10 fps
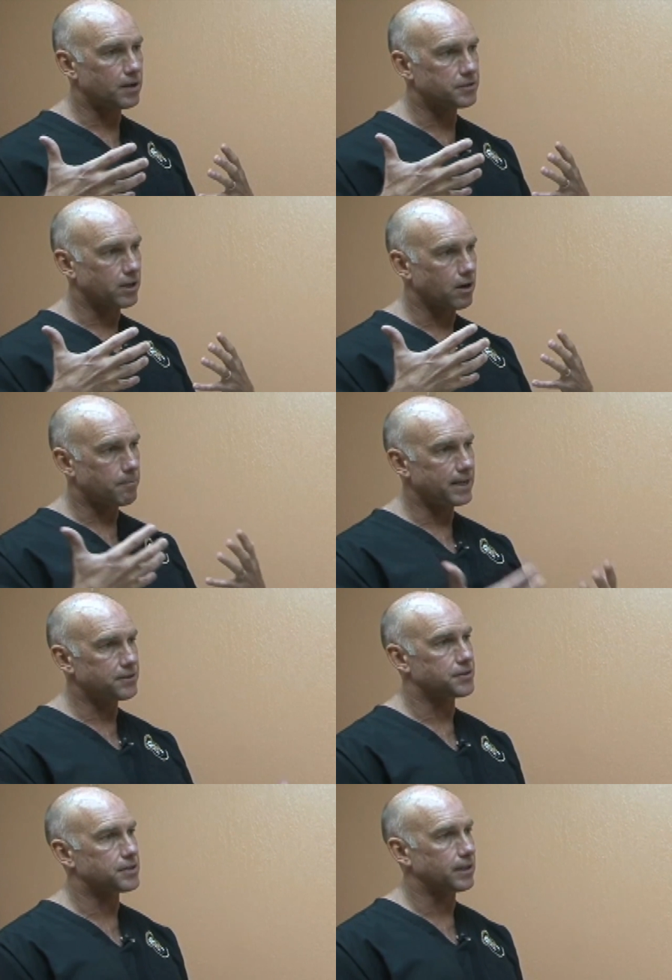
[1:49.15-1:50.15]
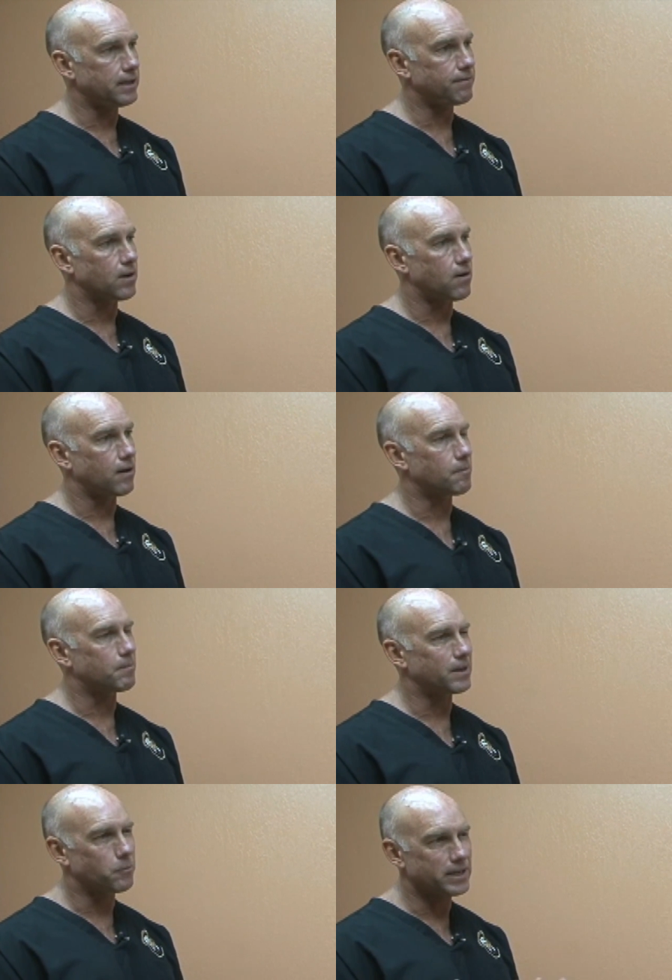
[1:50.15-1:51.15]
causing our patients to live longer.
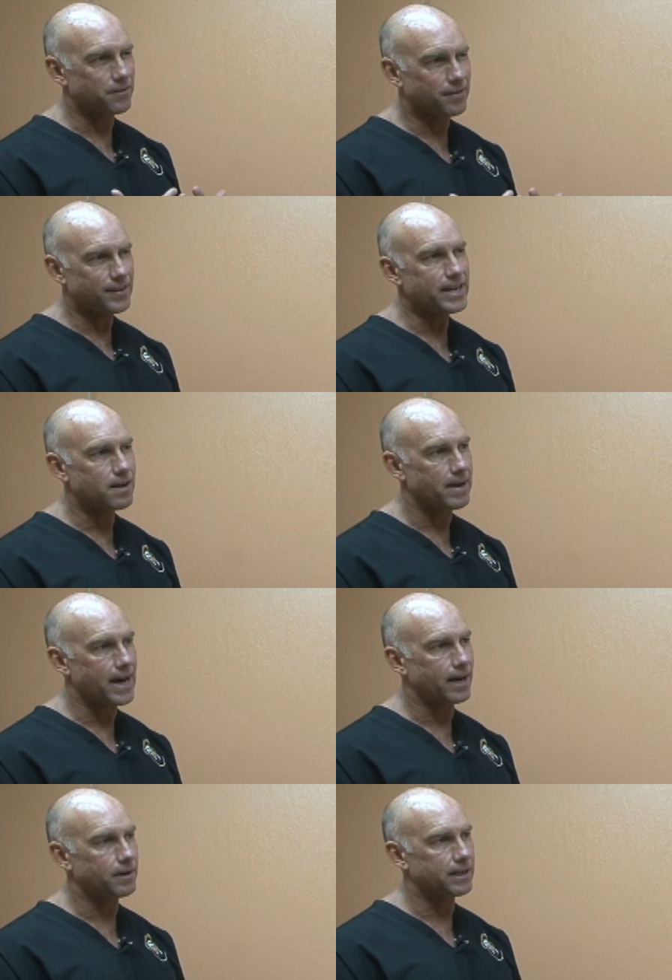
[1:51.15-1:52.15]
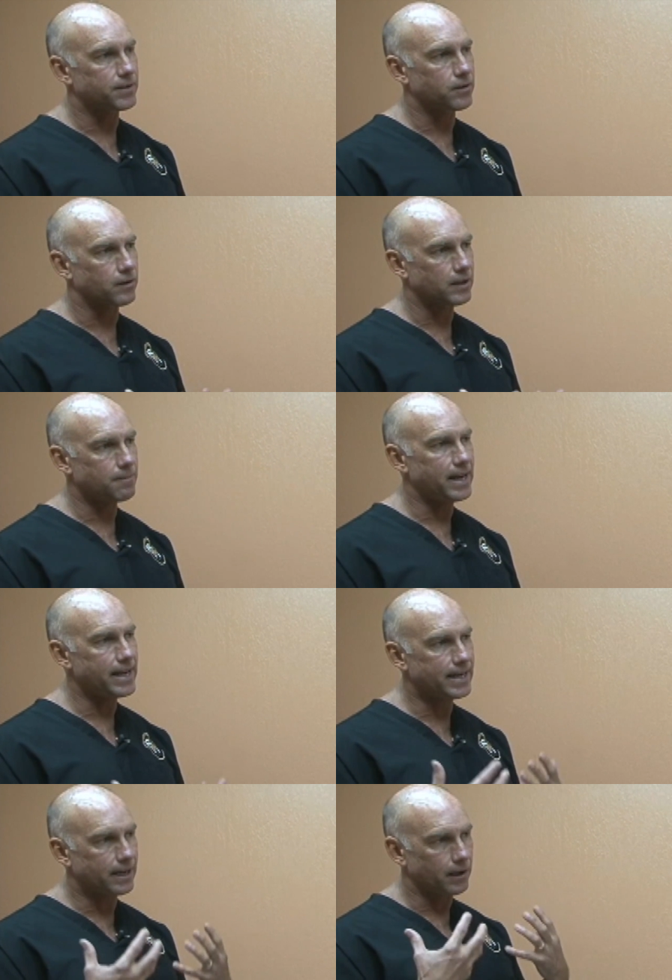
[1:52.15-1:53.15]
But when you think about it, if you're
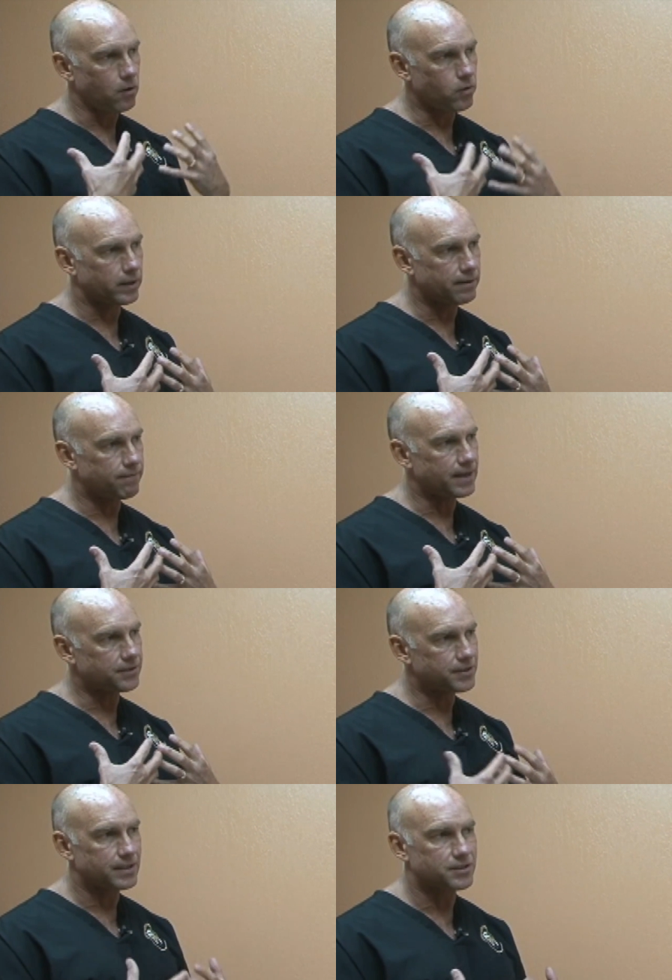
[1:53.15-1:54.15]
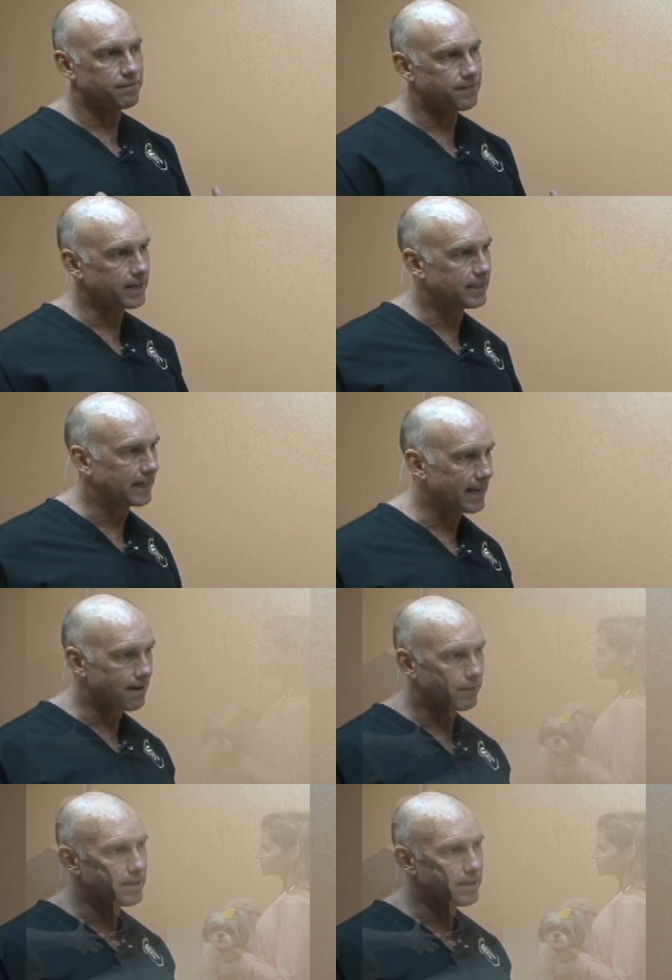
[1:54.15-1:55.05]
eliminating a local infection that's affecting